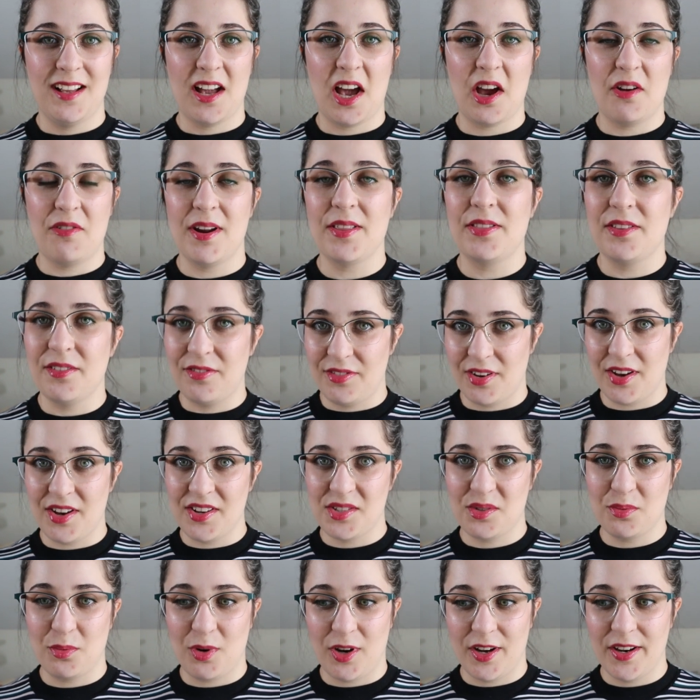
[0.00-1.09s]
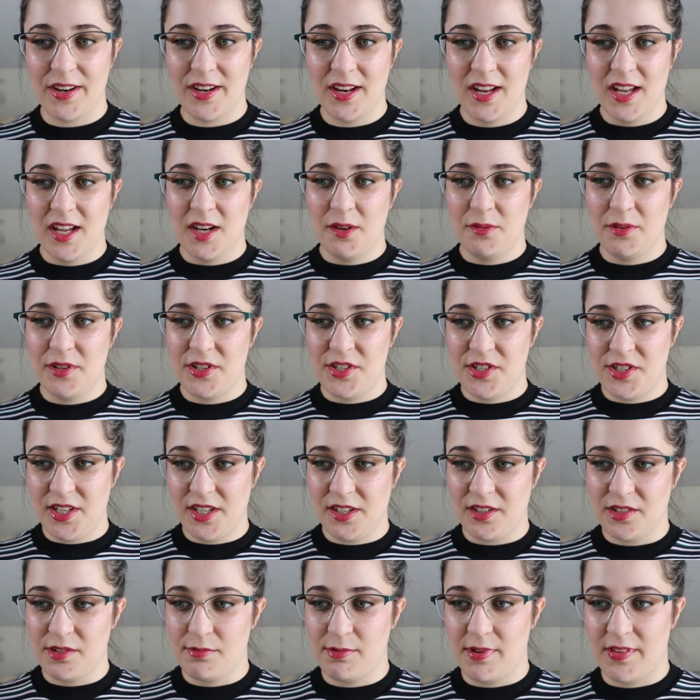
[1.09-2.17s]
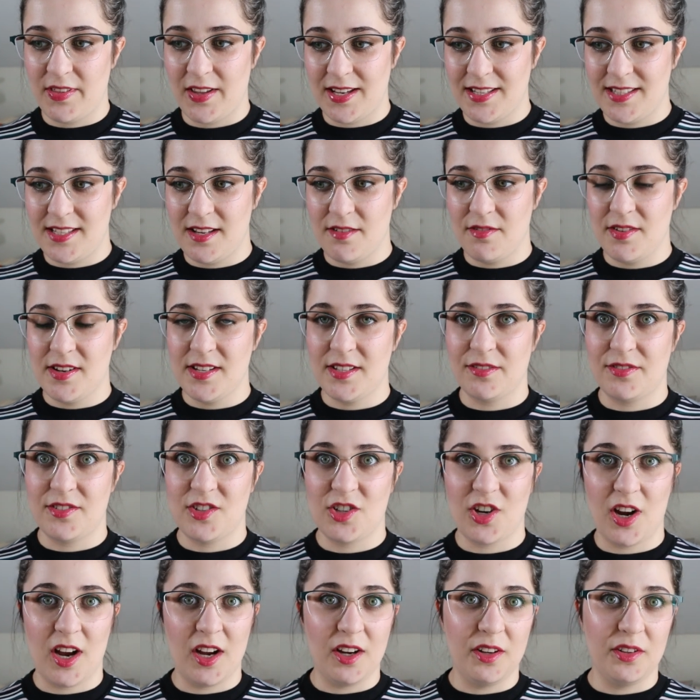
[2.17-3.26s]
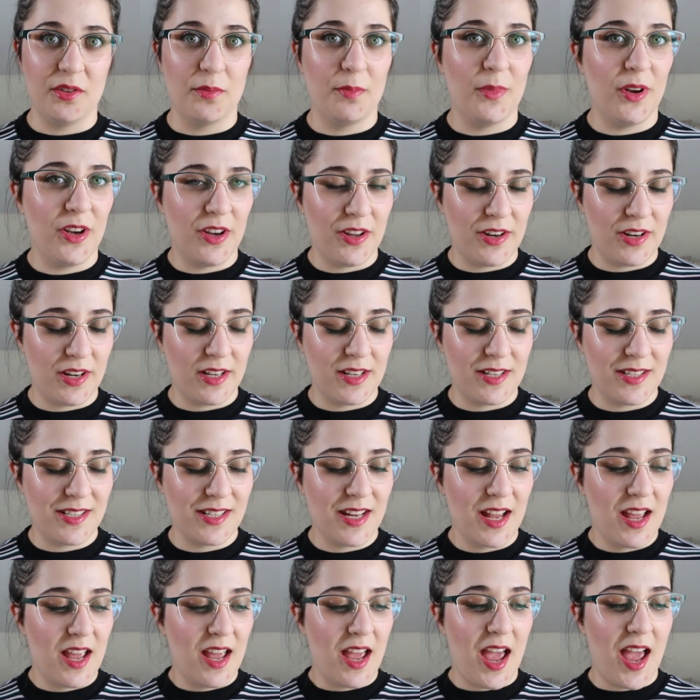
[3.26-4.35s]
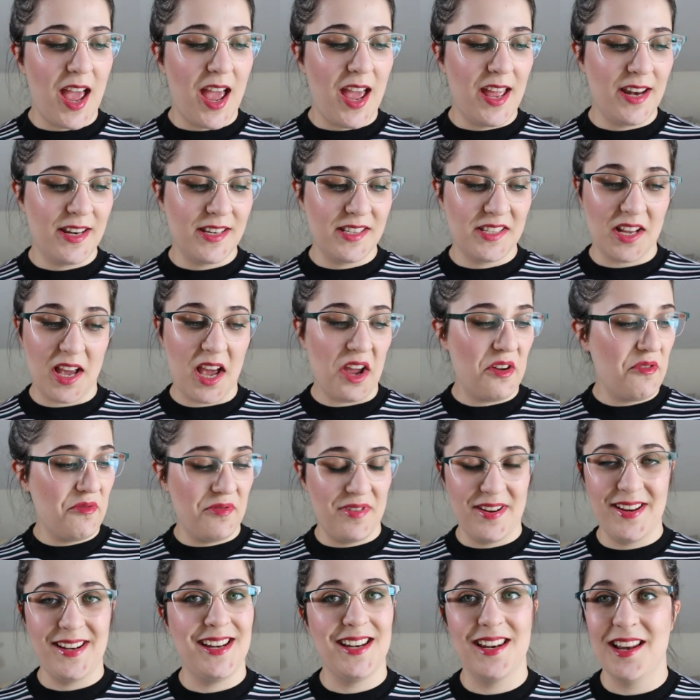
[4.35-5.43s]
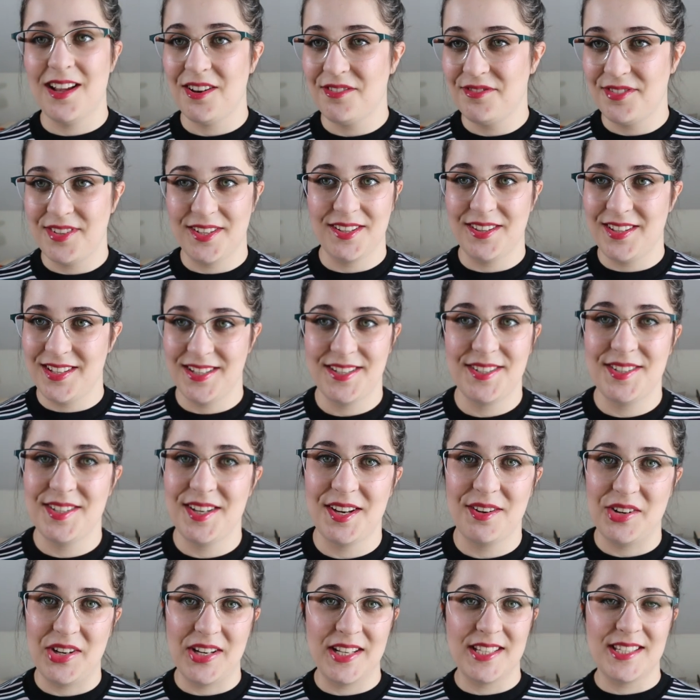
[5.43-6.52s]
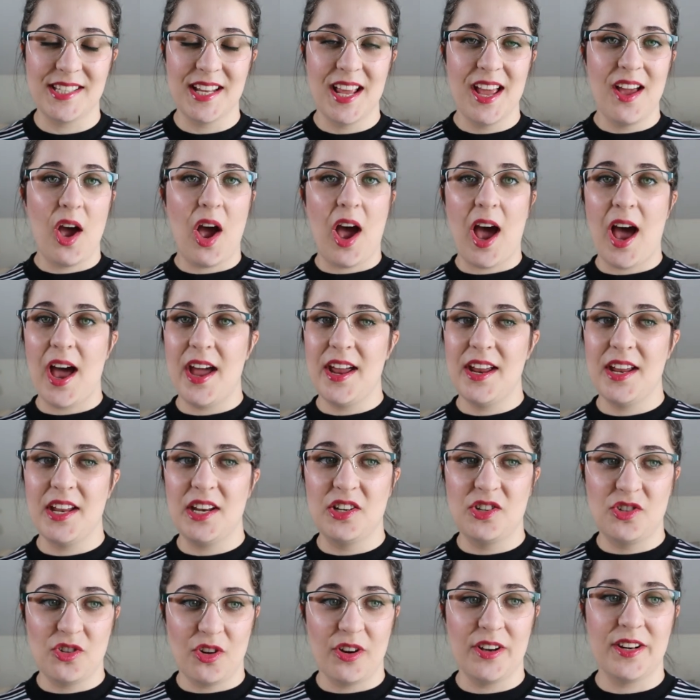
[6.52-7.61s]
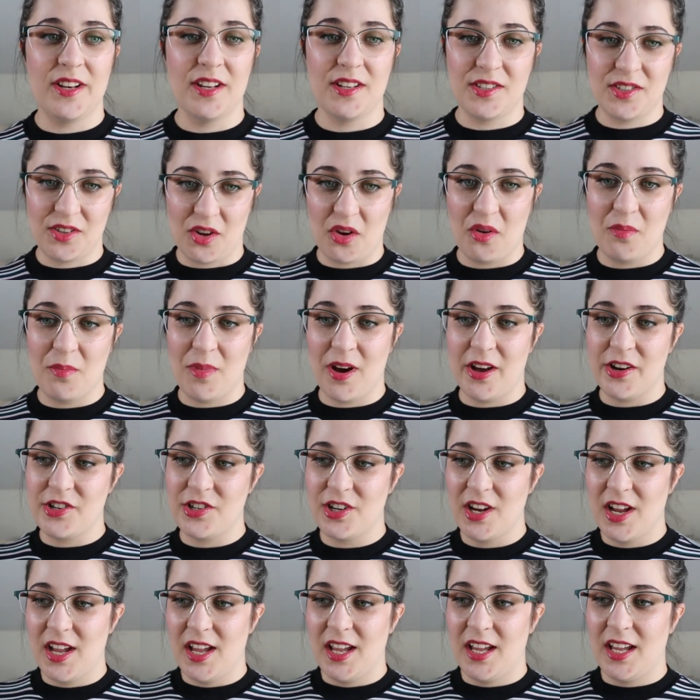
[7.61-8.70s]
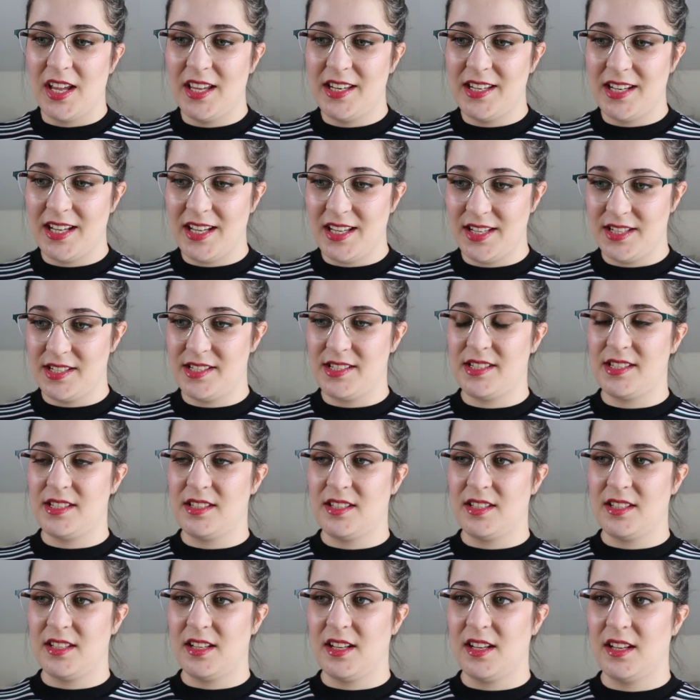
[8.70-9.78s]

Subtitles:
I read the first one, which deals with a series of child murders, and I really loved this series. I enjoyed it so much. It is